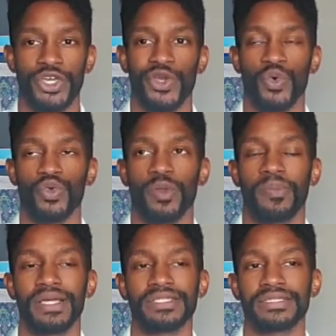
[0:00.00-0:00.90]
You know, the
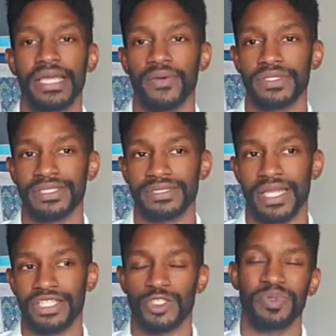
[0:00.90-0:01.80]
biggest thing with this is
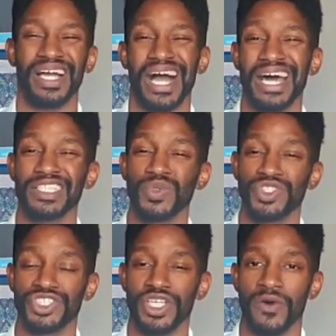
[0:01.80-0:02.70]
like just be honest with
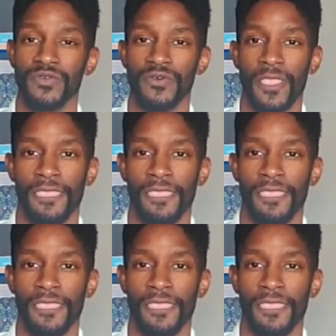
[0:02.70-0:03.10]
yourself.